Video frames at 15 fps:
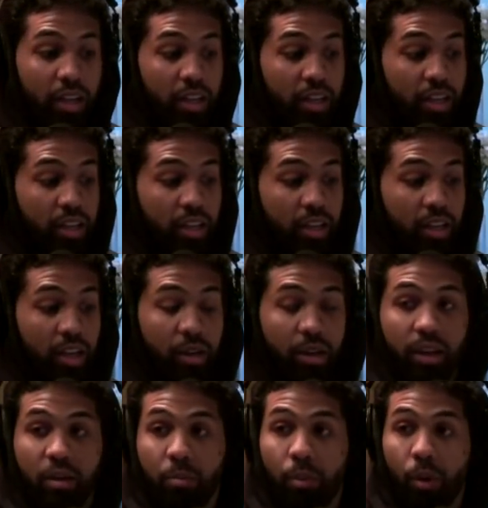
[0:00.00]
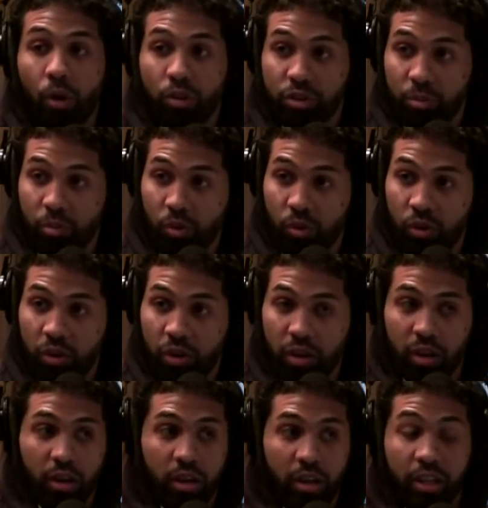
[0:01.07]
Very in, detailed in, in Baltimore,
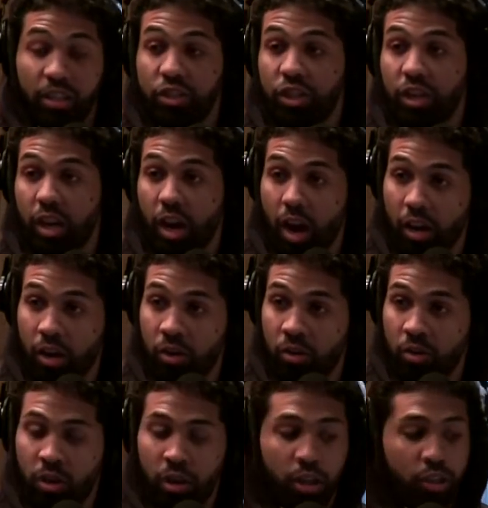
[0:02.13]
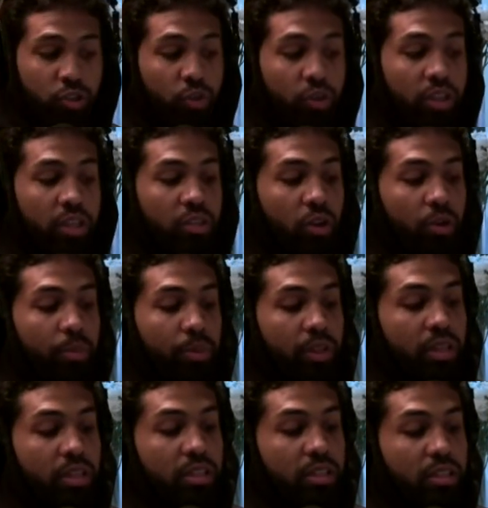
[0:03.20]
mm-hmm. uh, in Chicago. Mm-hmm. So these are
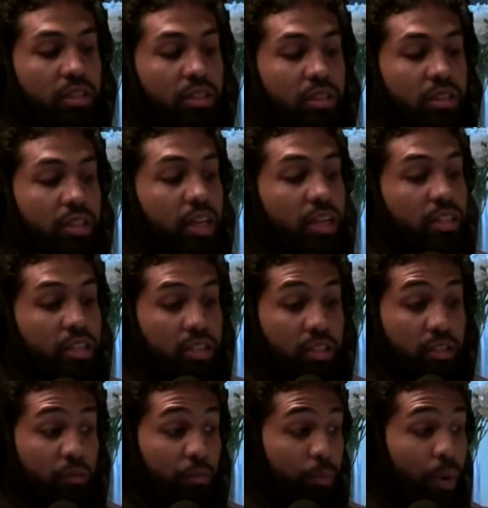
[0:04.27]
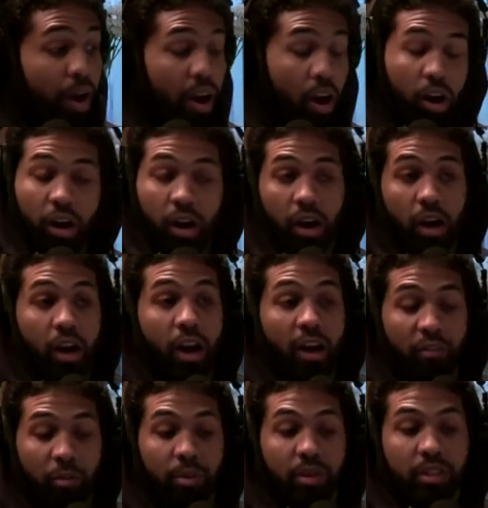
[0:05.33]
police stations by our, a
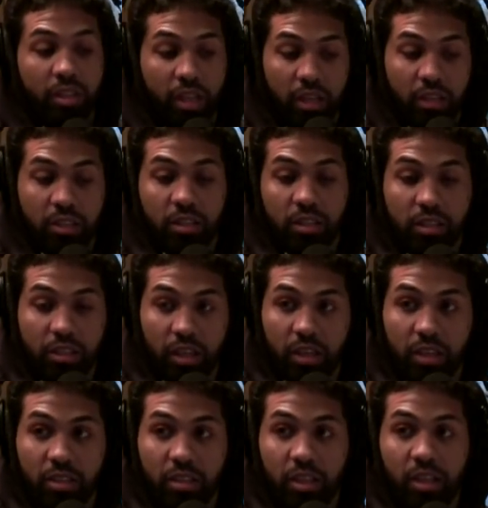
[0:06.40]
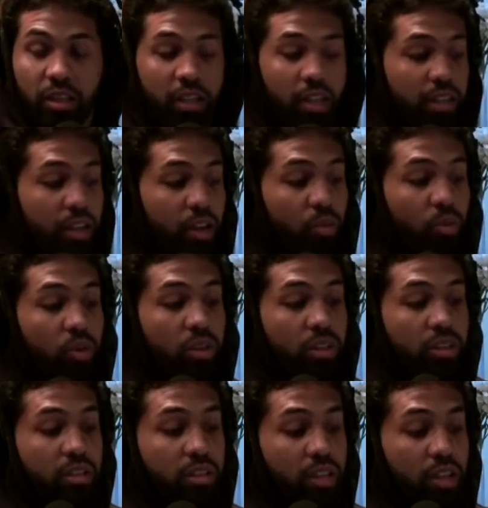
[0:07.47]
government-sanctioned study saying that there
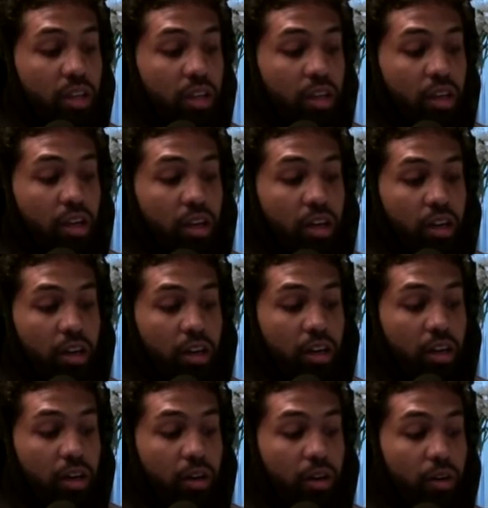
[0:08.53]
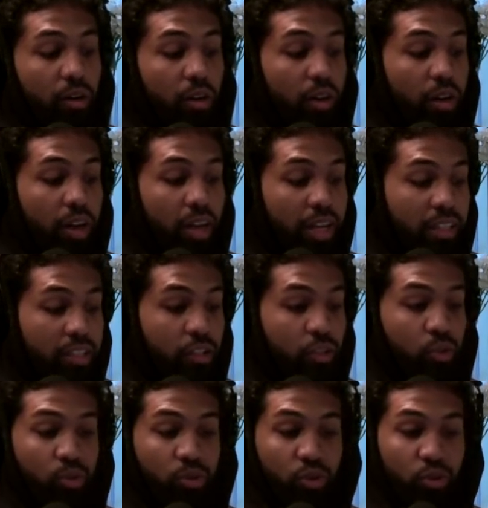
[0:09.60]
was uh,
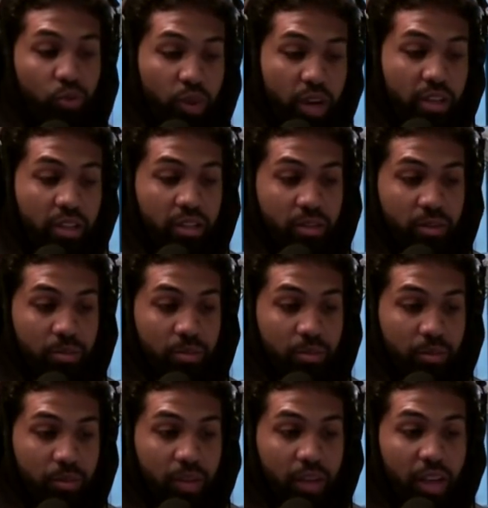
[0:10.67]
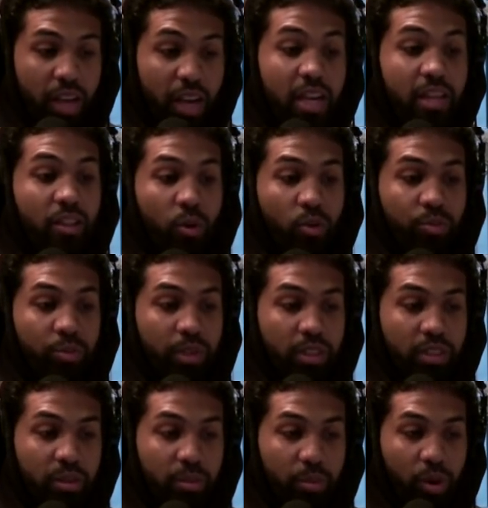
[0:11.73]
institutional racism in those
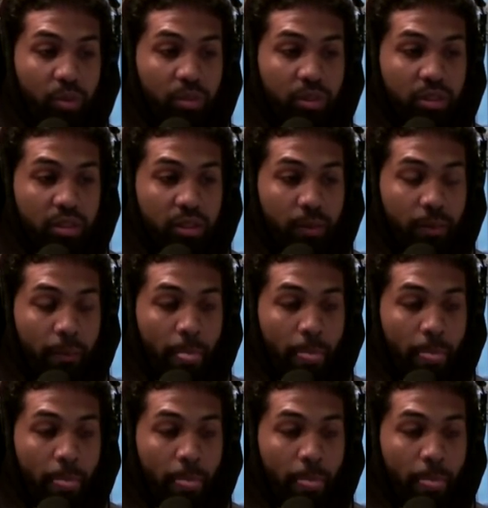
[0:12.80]
police departments.